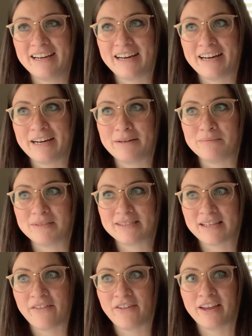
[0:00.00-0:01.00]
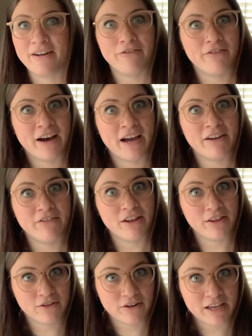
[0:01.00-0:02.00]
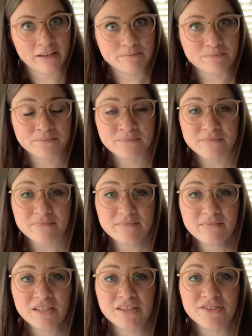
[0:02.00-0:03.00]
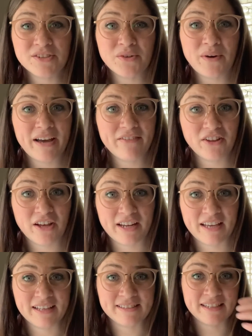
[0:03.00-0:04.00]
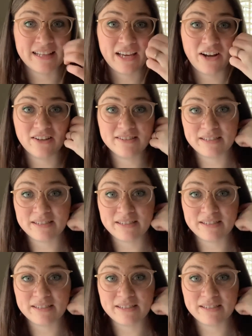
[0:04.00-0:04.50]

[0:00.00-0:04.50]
um, seven, five, and three. So I have a lot of kids and they all